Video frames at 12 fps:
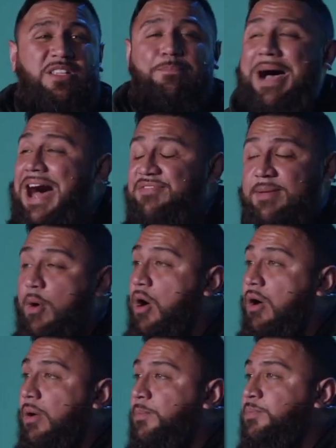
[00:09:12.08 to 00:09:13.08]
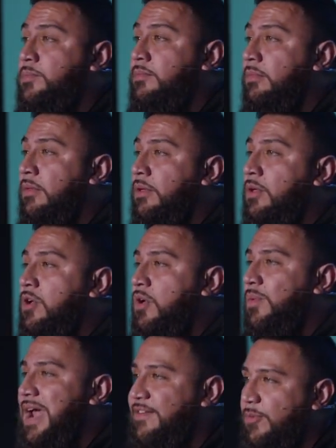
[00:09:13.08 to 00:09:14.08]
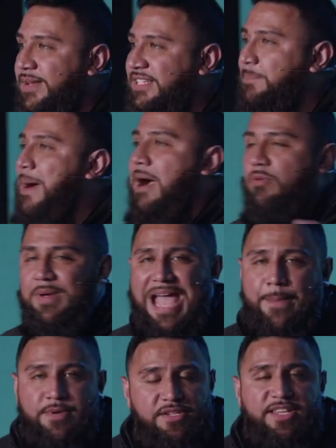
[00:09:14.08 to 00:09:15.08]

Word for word: was upon them all. Wherever we see power, we happen to